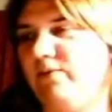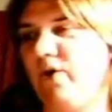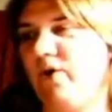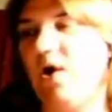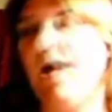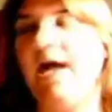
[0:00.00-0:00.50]

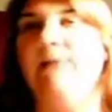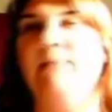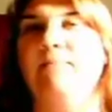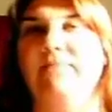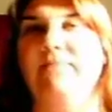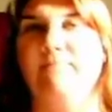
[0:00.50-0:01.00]
well.
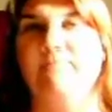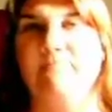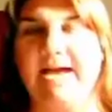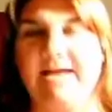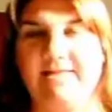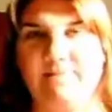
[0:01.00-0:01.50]
But the
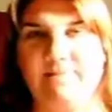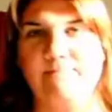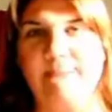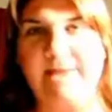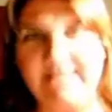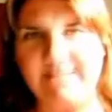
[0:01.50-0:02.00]

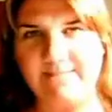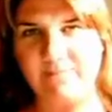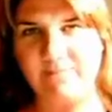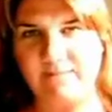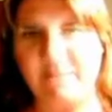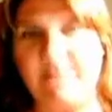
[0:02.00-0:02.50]

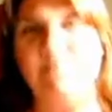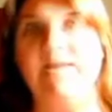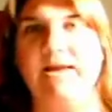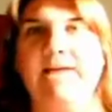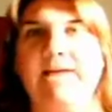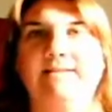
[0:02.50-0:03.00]
maximum
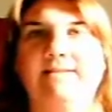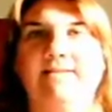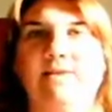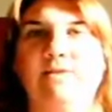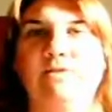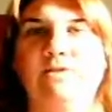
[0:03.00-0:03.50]
impact that
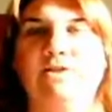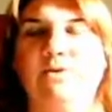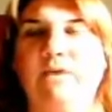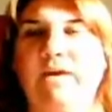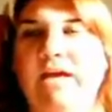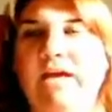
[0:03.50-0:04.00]
they were
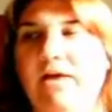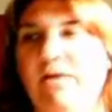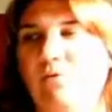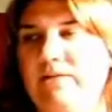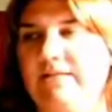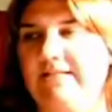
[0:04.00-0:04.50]
doing
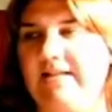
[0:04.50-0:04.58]
was